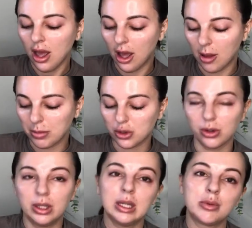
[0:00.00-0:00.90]
Um,
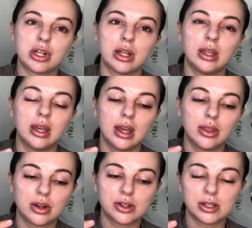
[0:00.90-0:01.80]
petroleum jelly,
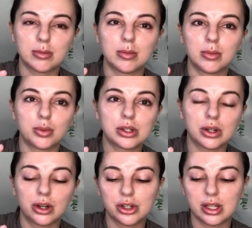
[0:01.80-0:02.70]
there's some
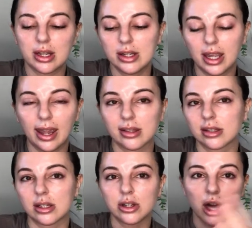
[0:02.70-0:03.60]
research that indicates
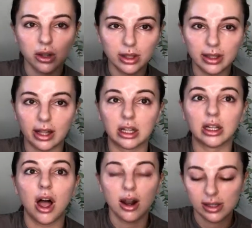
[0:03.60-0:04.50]
that it not only like
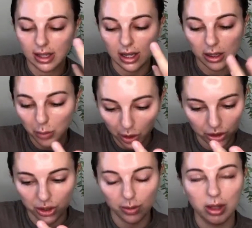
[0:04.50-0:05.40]
locks in
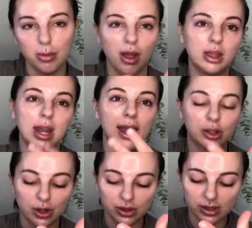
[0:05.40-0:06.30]
moisture really well and
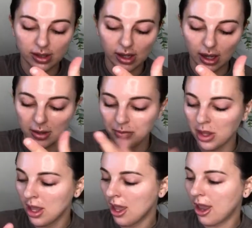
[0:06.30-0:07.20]
hydrates the skin,
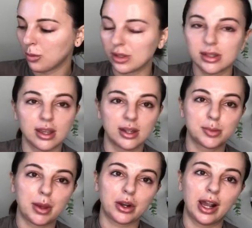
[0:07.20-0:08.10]
and when skin is
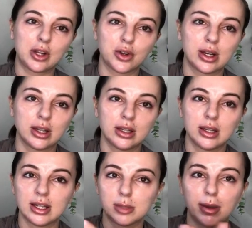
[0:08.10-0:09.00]
better hydrated,
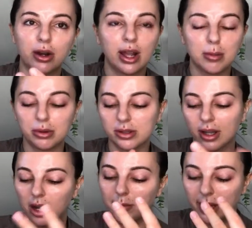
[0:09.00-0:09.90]
it's better able to
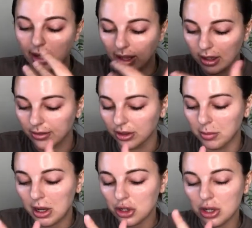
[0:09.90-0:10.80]
kind of mediate
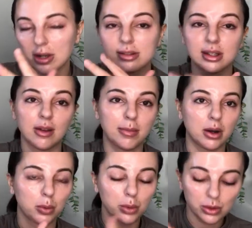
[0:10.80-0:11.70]
inflammation, it's gonna have
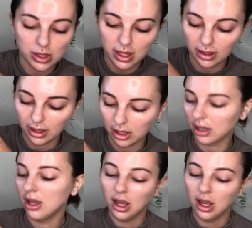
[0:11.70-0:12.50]
better wound healing.